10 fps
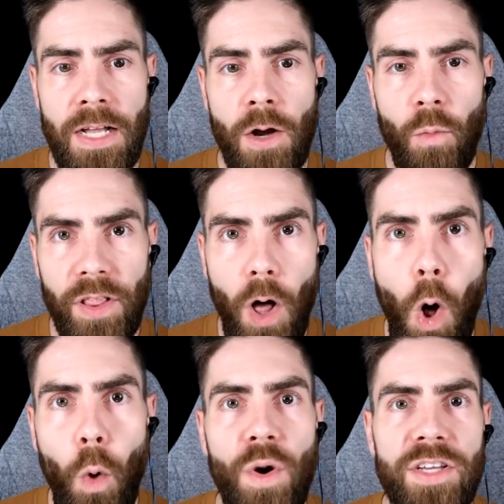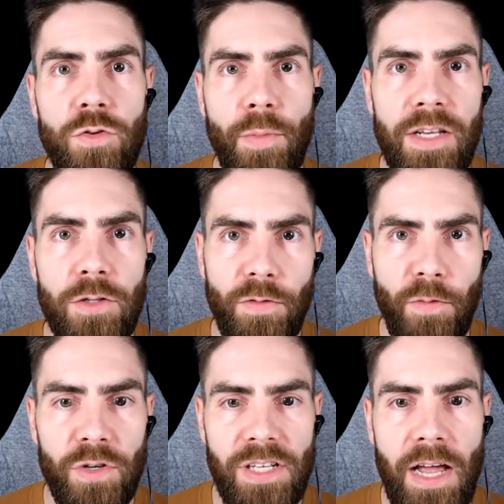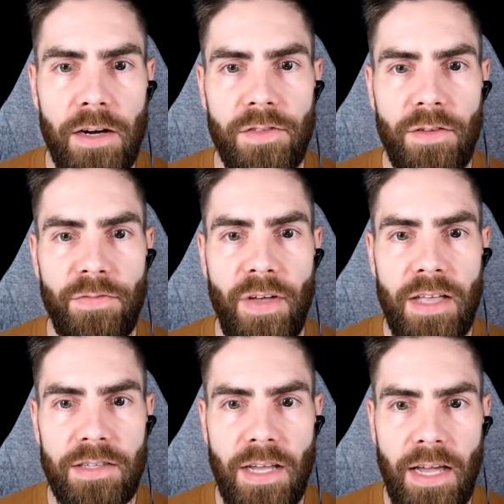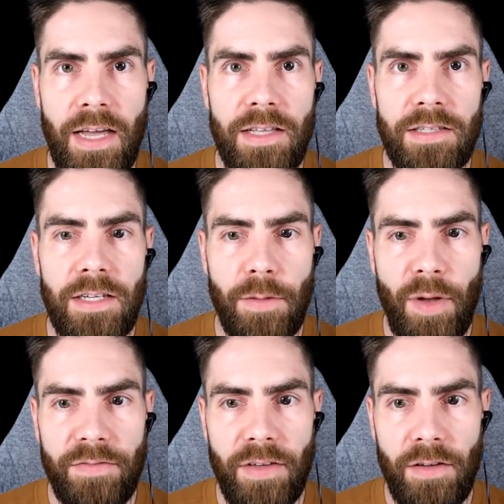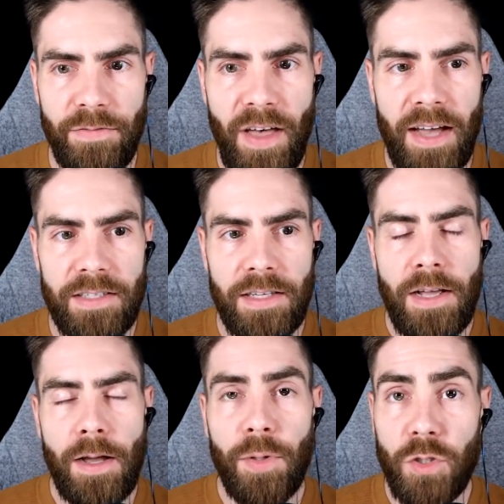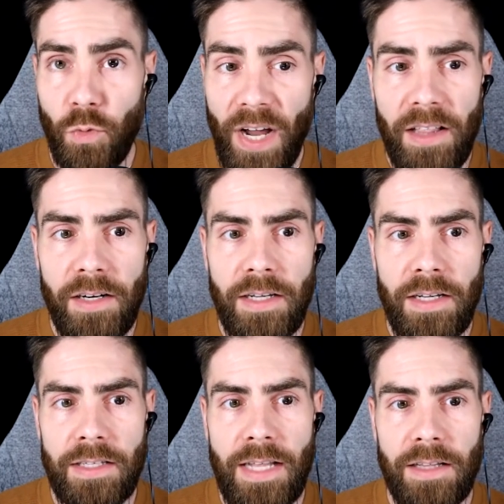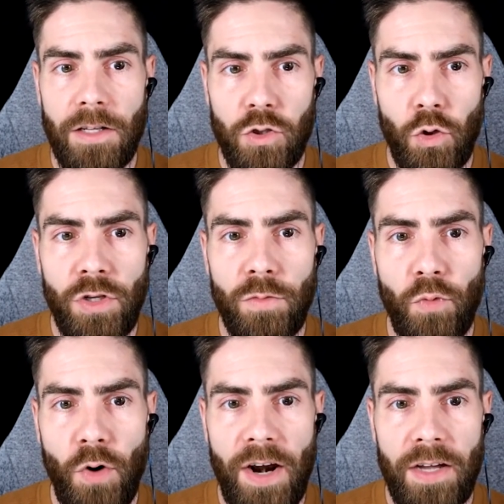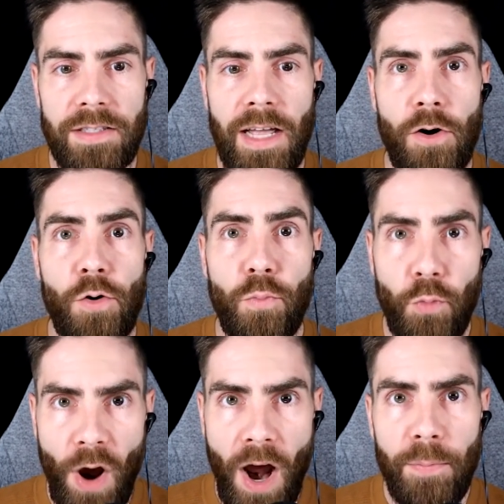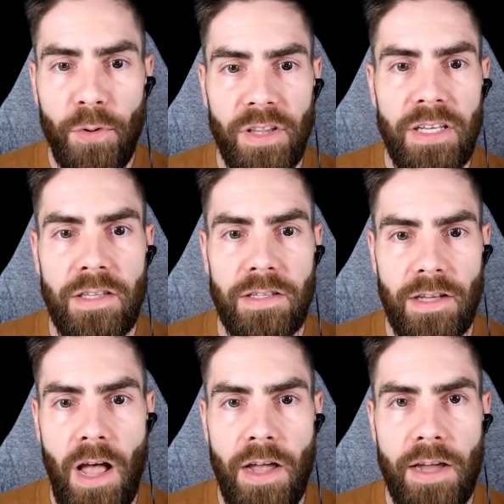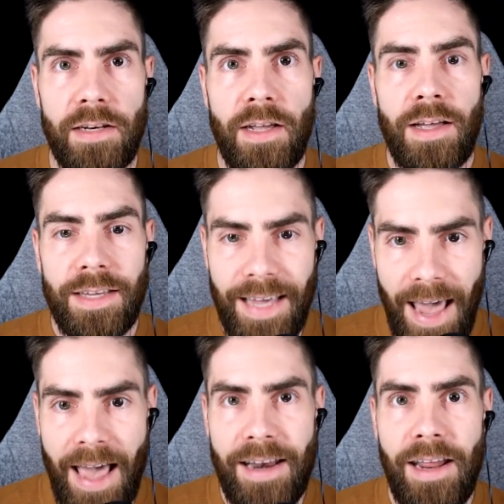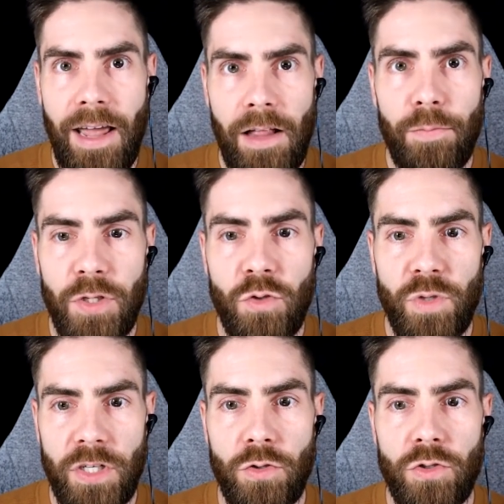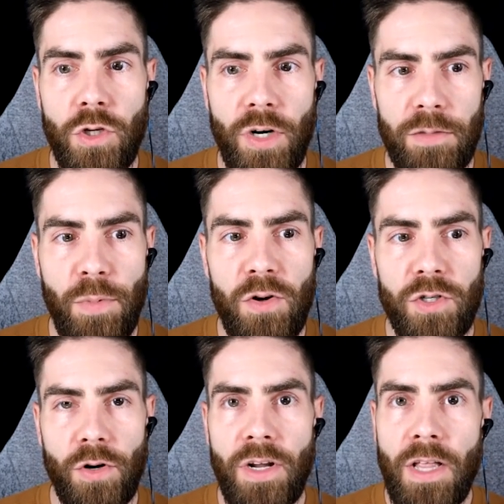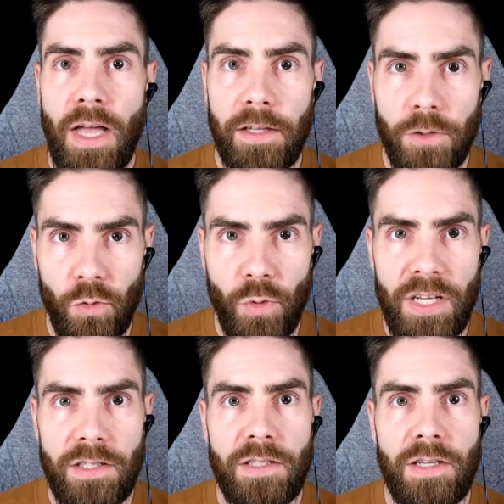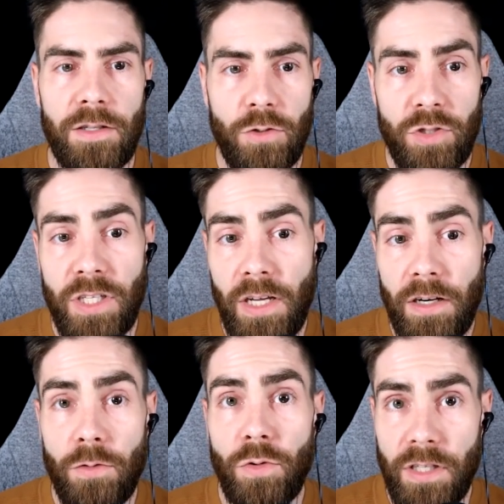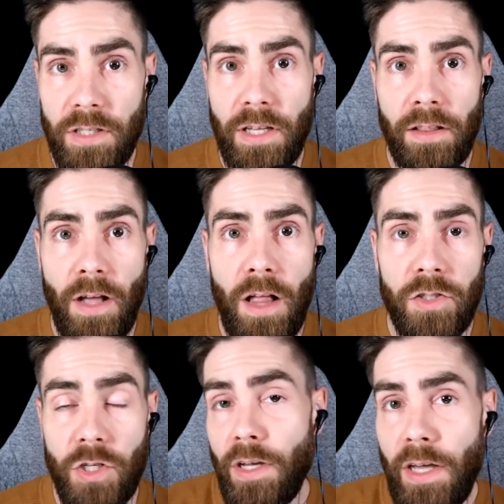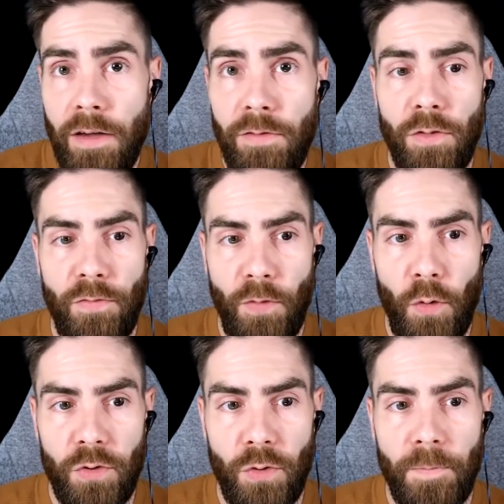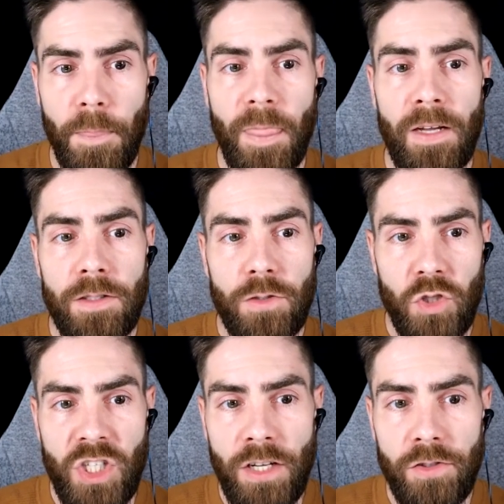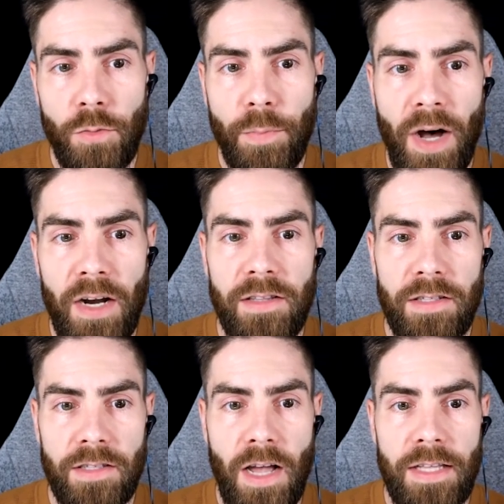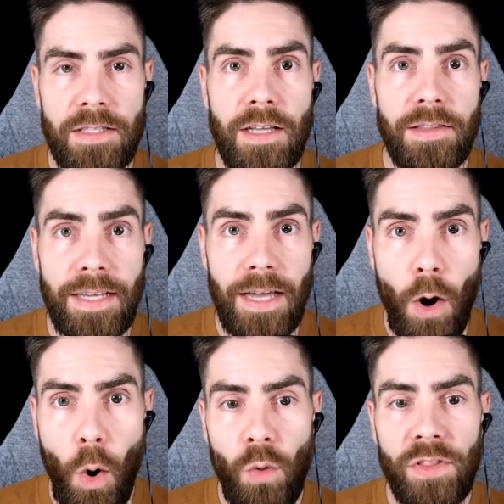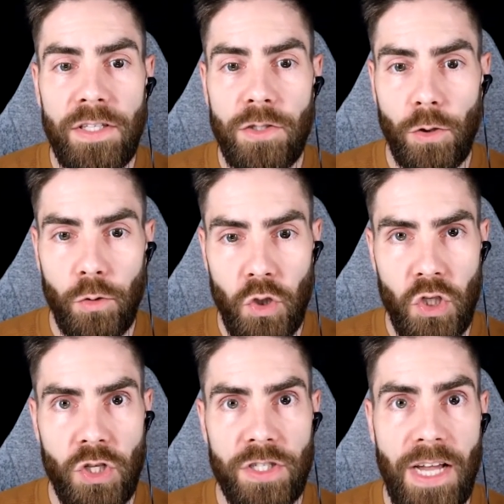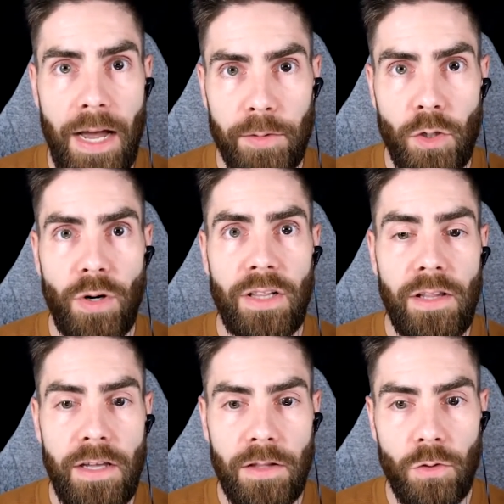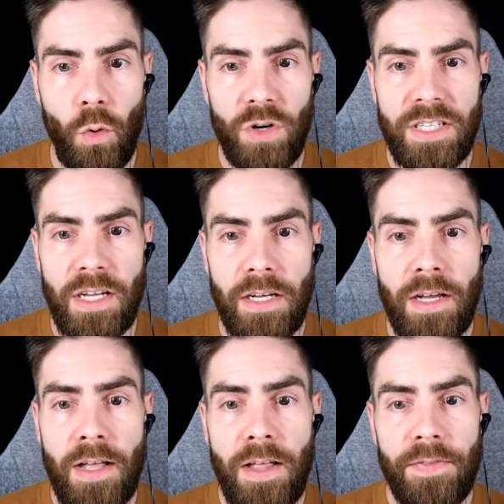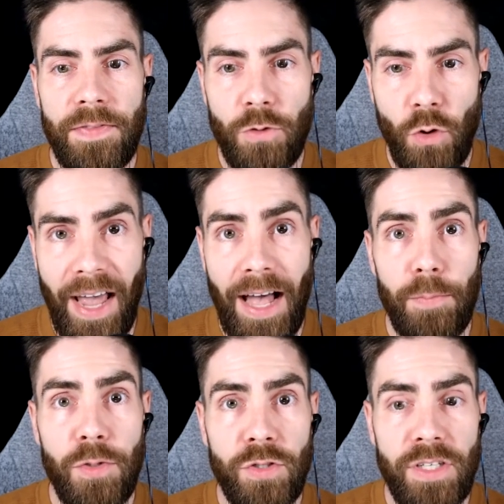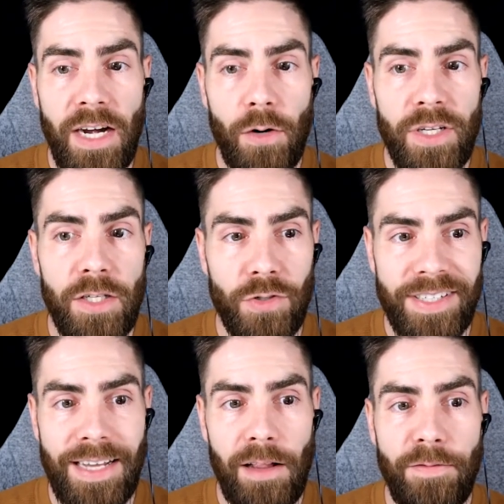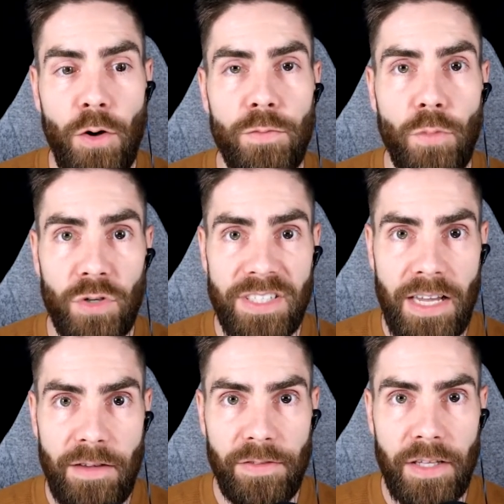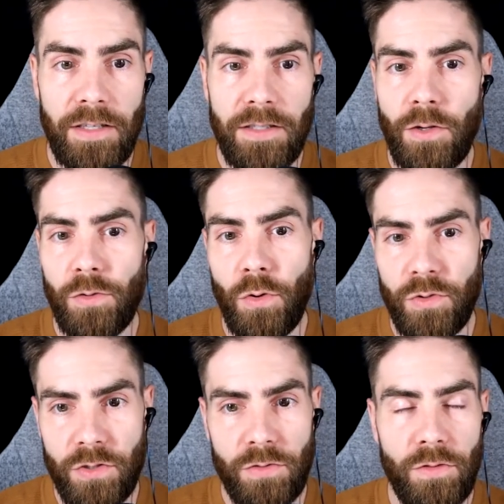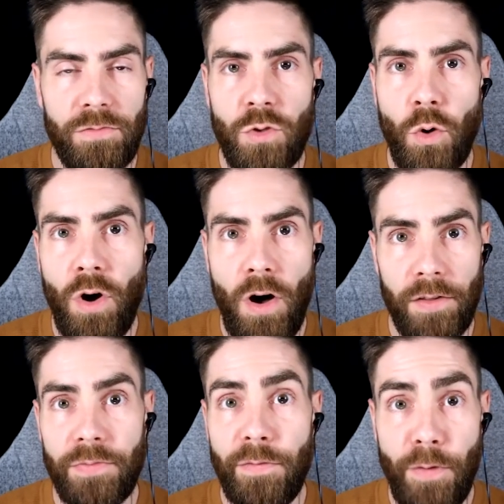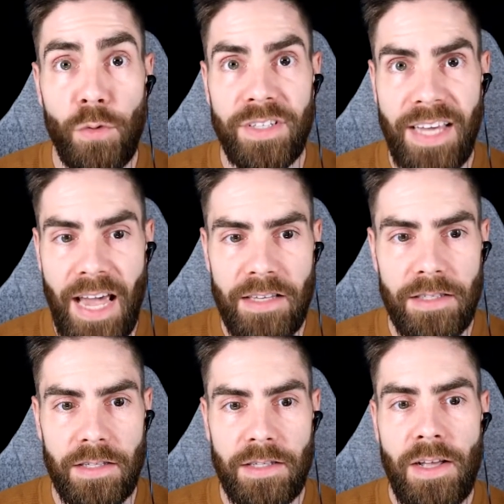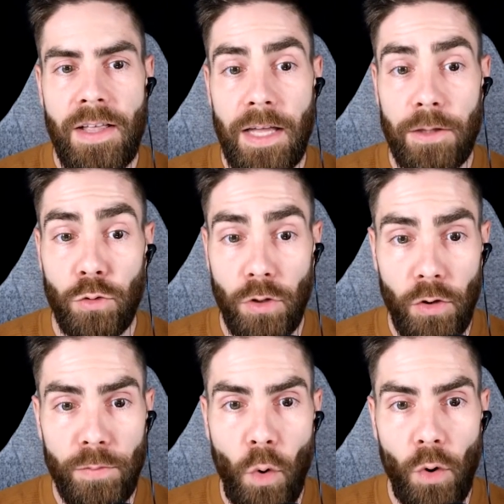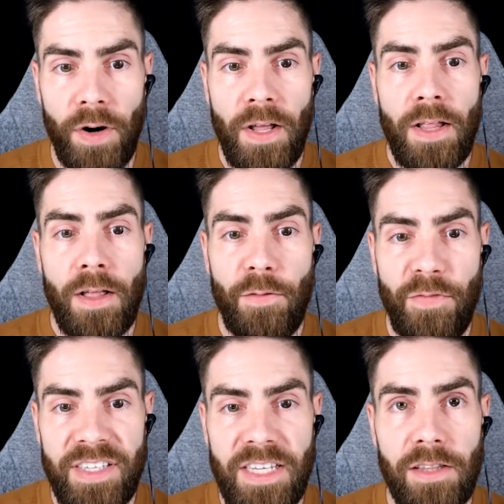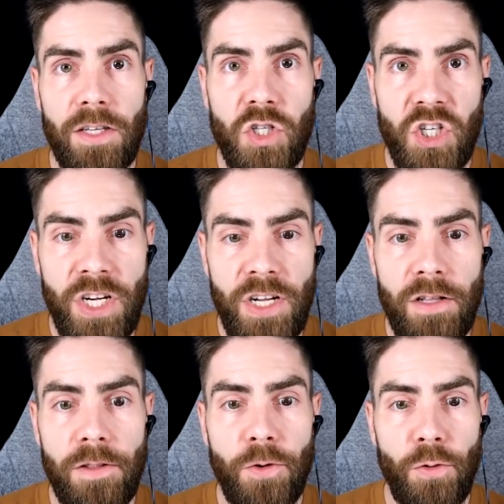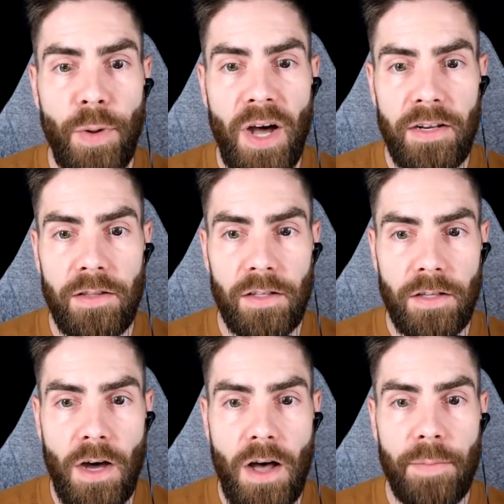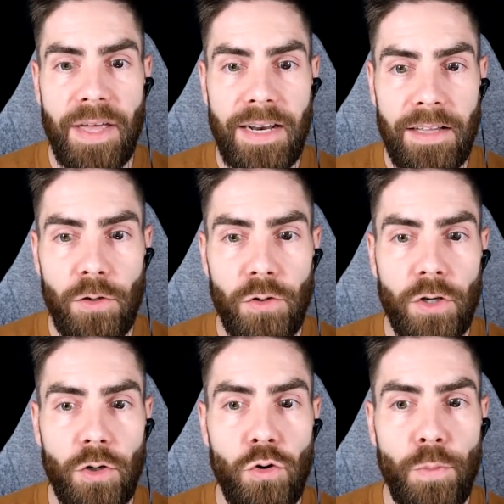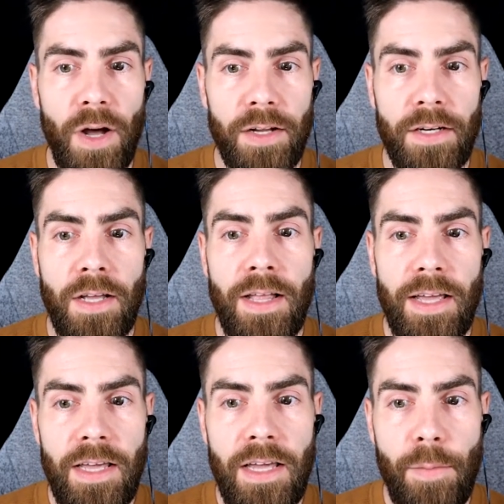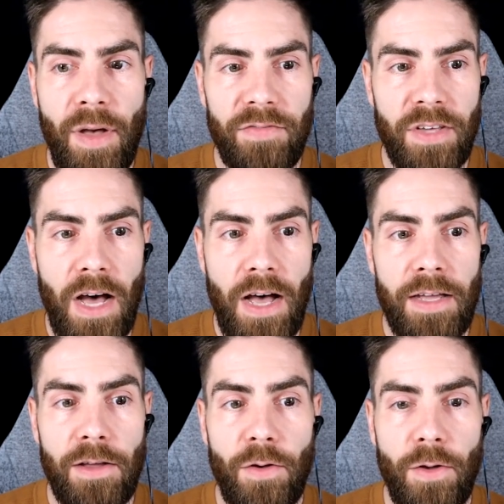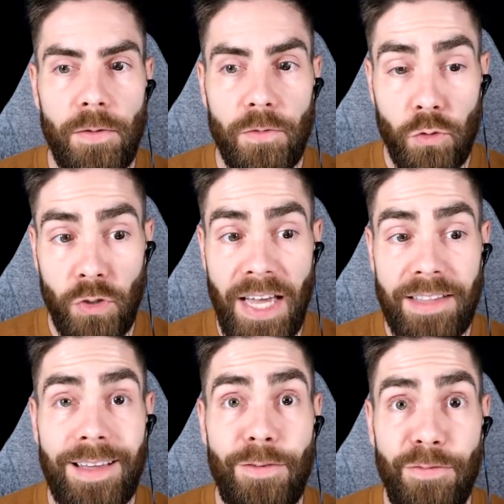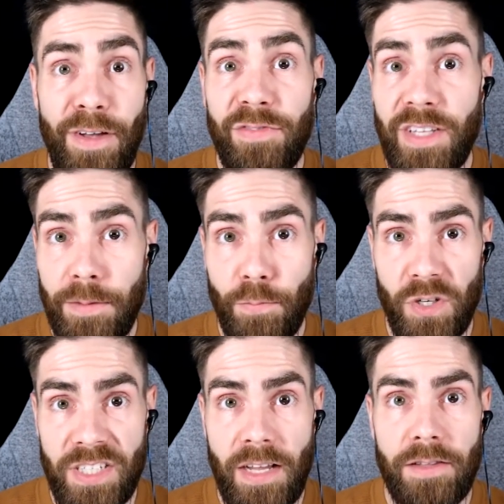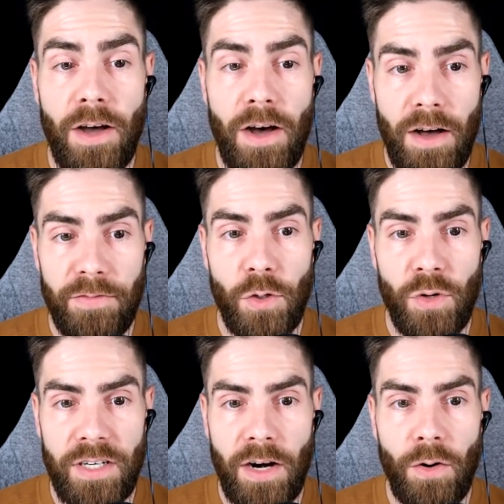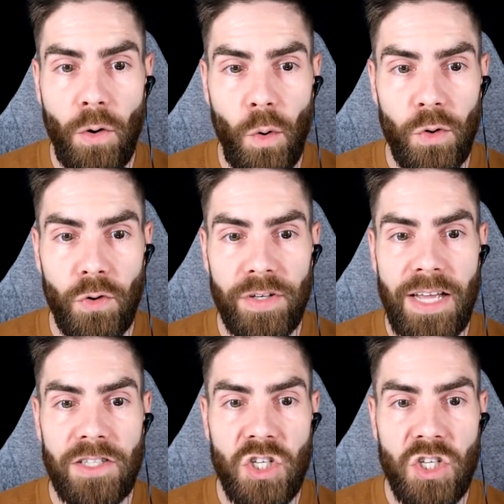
will always remain your first line of defense against EMF effects. But the reality is that certain products that are properly designed can help you reduce your exposure and your risks associated with this technology even further. So, Shield Your Body designs the only solutions I'm currently endorsing to help you carry your cell phone more safely. So, those so called phone cases. And to learn more, visit shieldyourbody.com and enter the coupon EMF Guy to get 15% off your entire order. That's